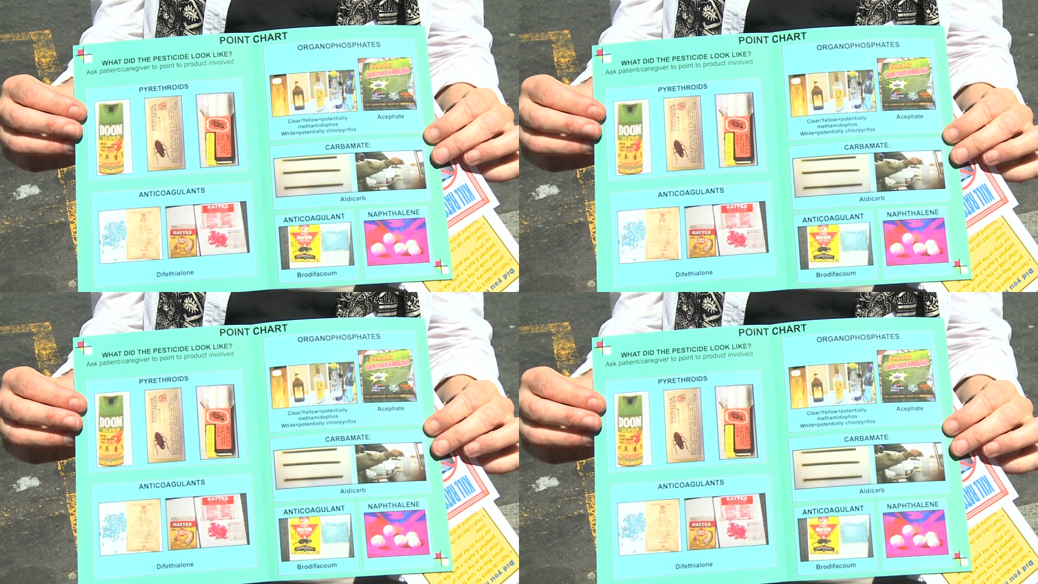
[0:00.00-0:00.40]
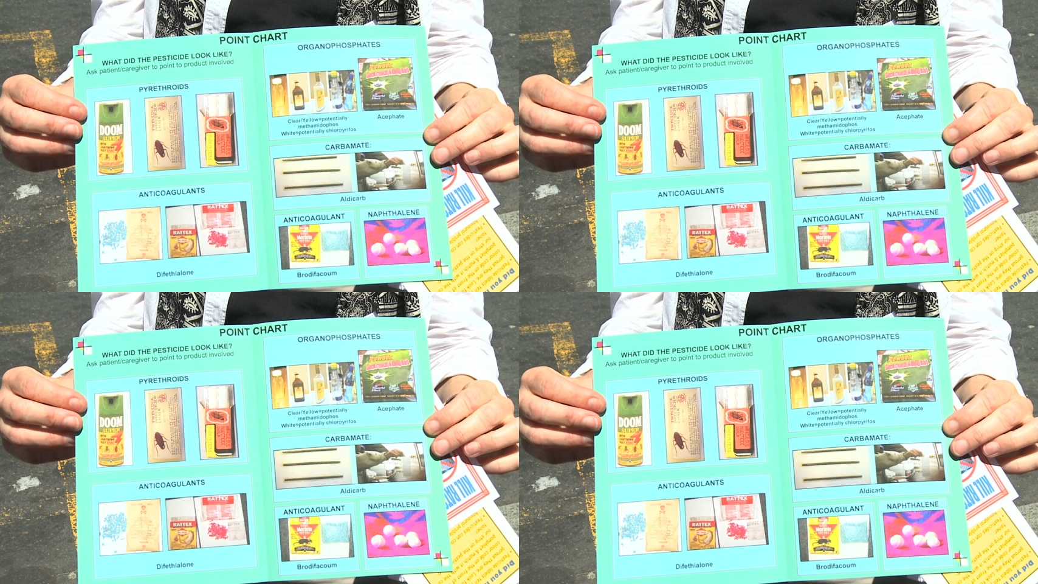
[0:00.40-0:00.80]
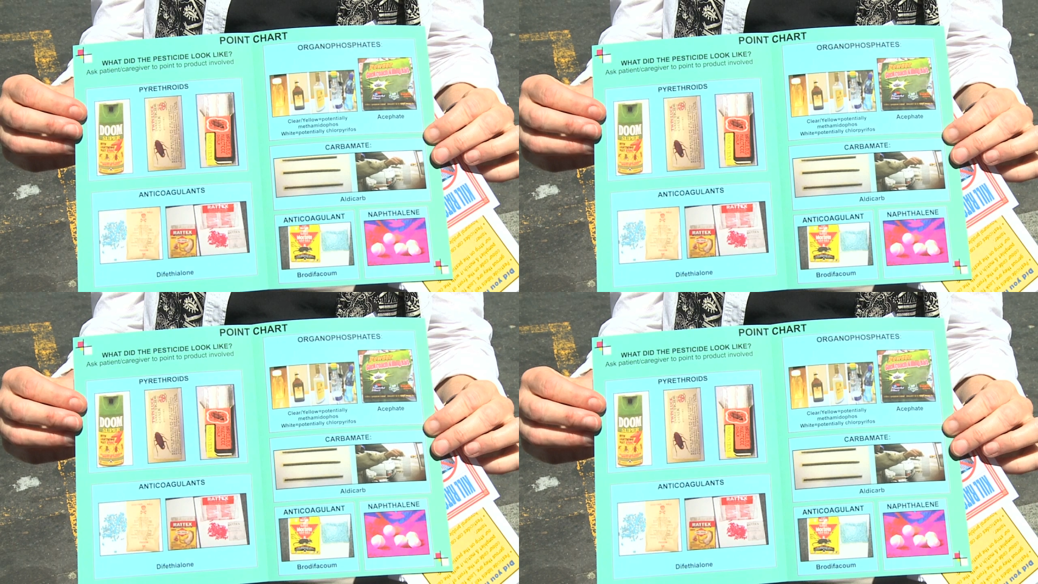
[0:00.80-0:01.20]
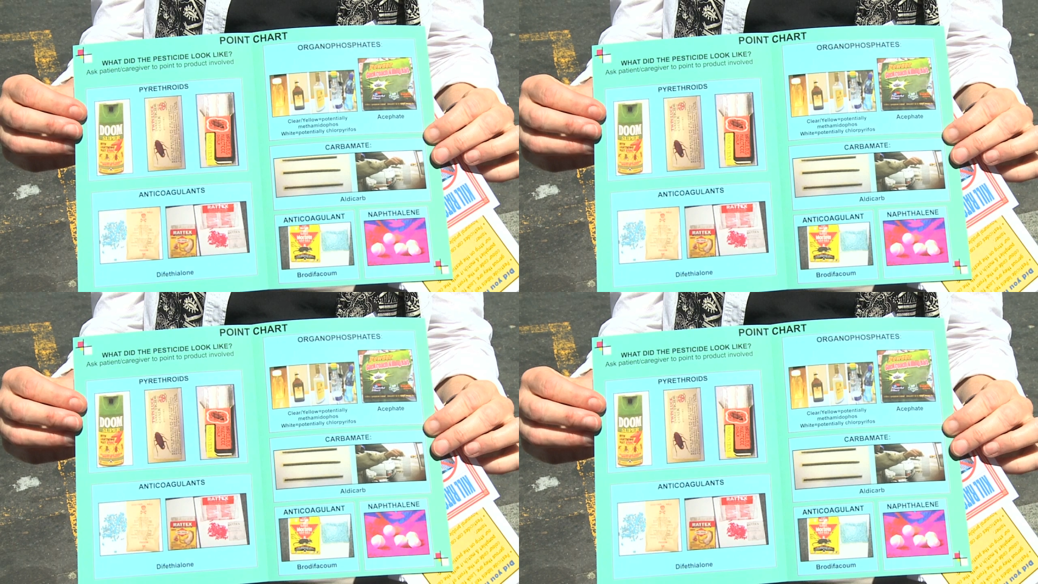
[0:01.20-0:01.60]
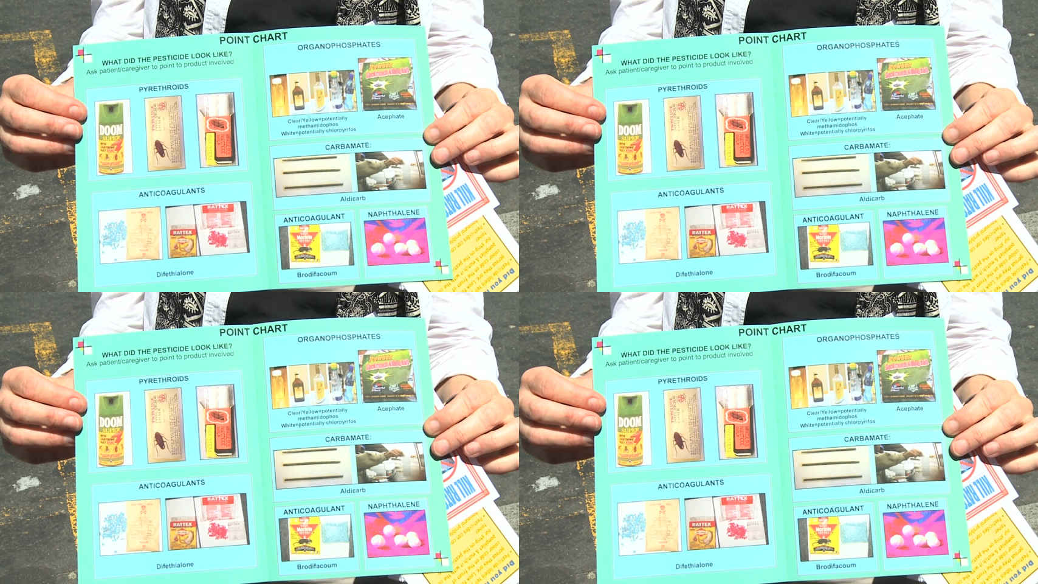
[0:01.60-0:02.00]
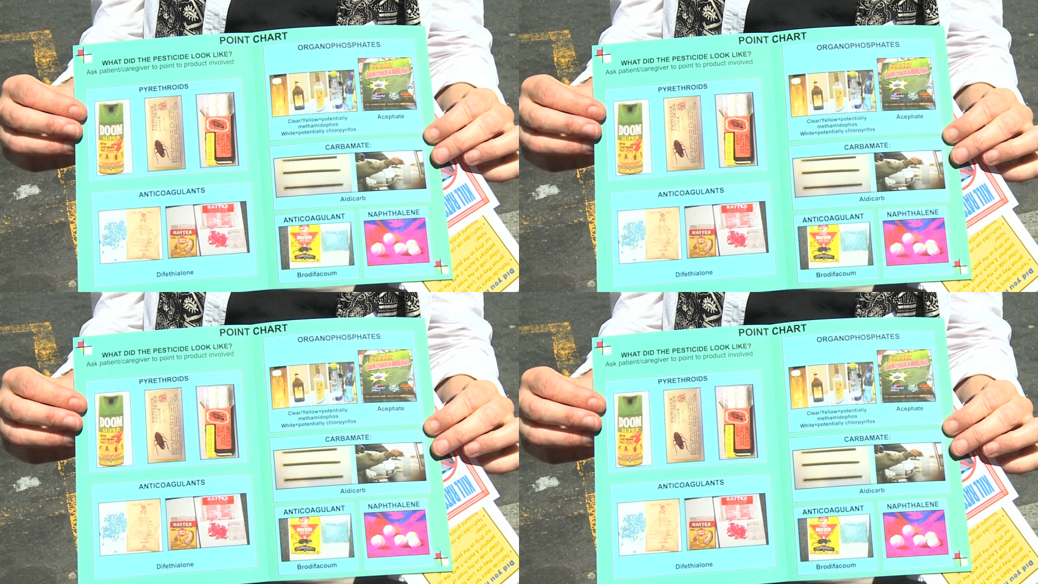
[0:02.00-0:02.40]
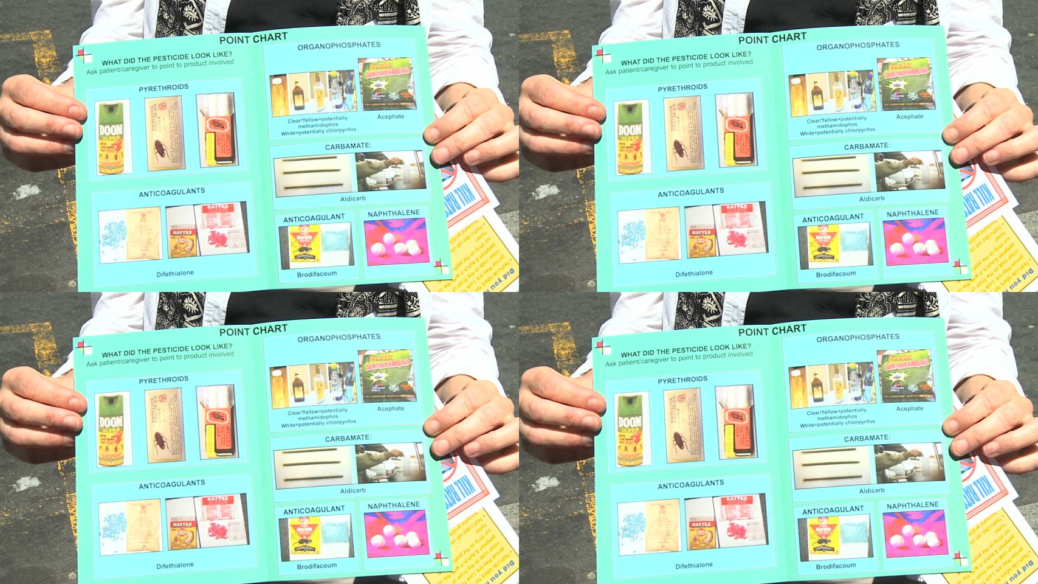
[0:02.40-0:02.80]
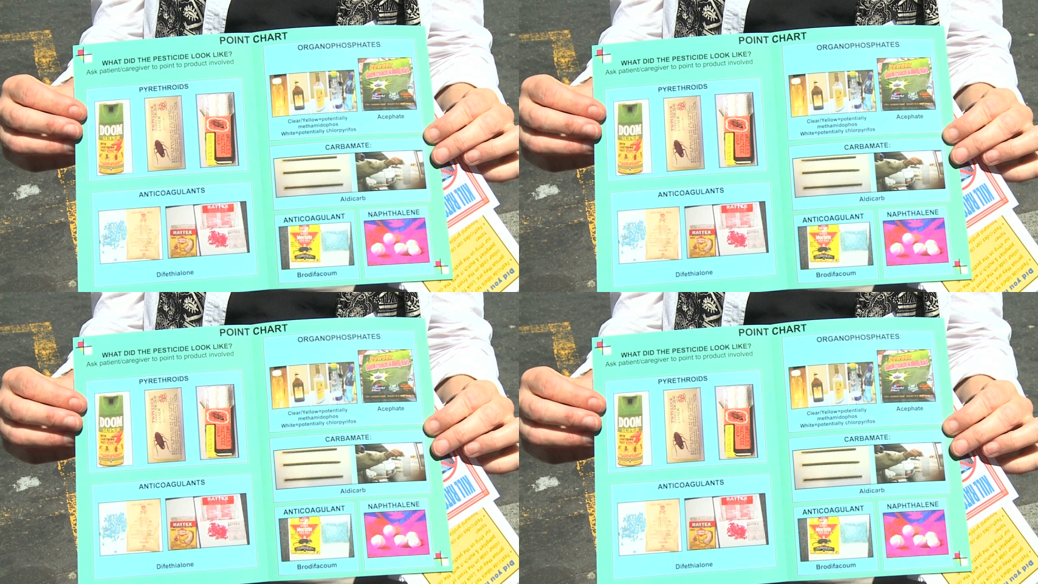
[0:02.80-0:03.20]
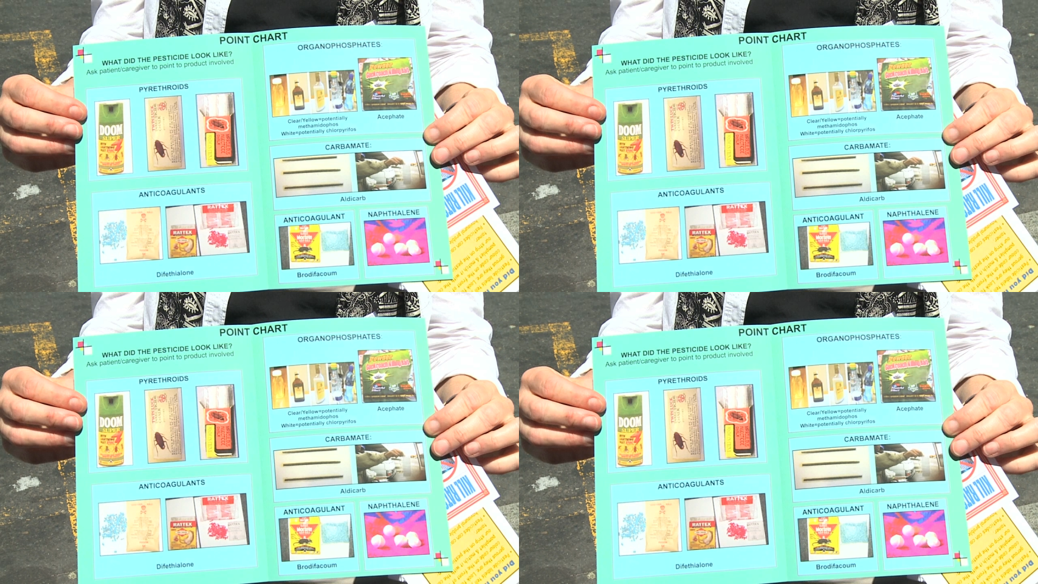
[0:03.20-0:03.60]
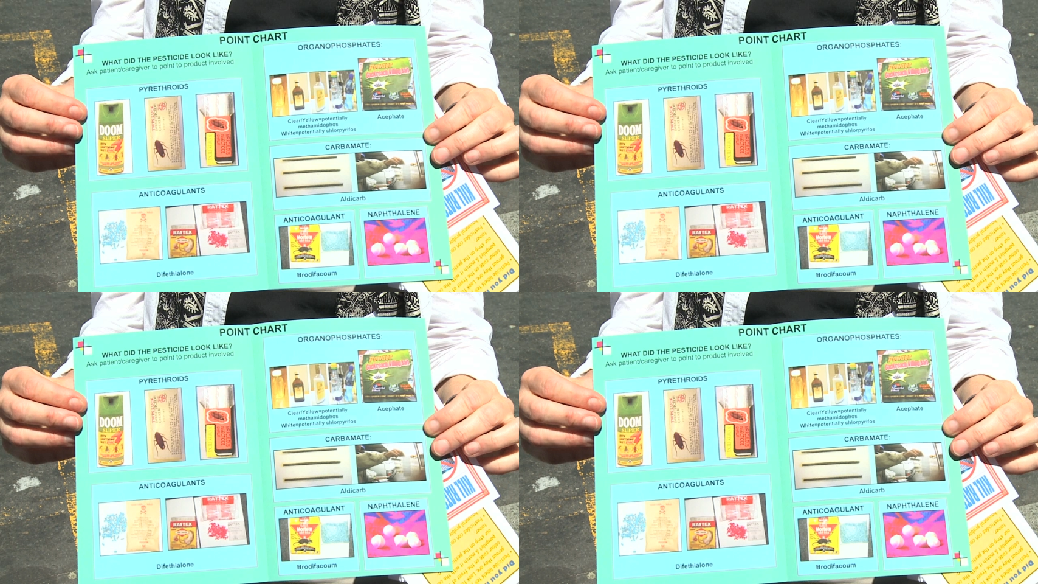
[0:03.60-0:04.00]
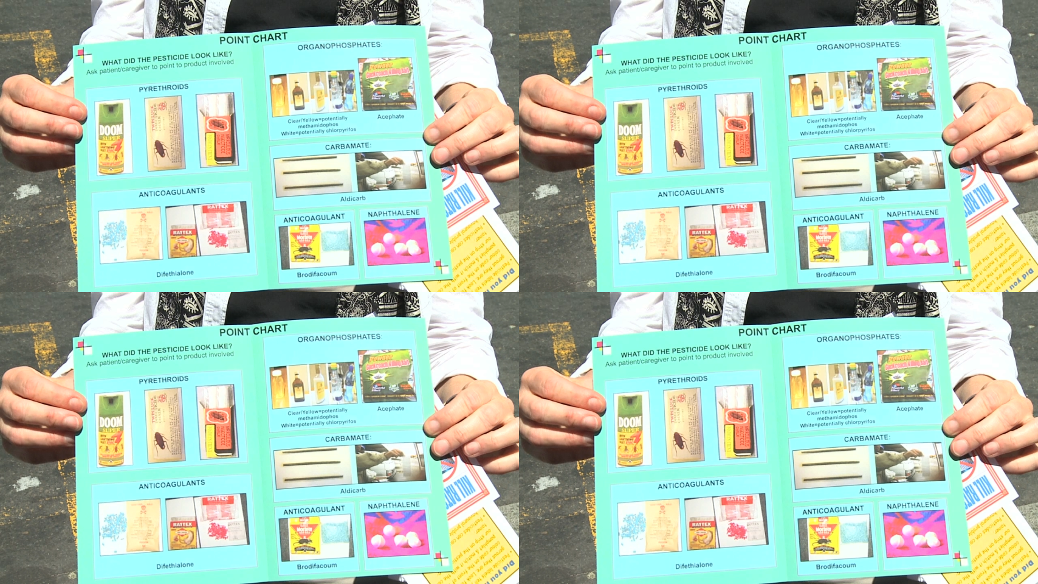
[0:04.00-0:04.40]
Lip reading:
No face is visible, so there are no lips to read.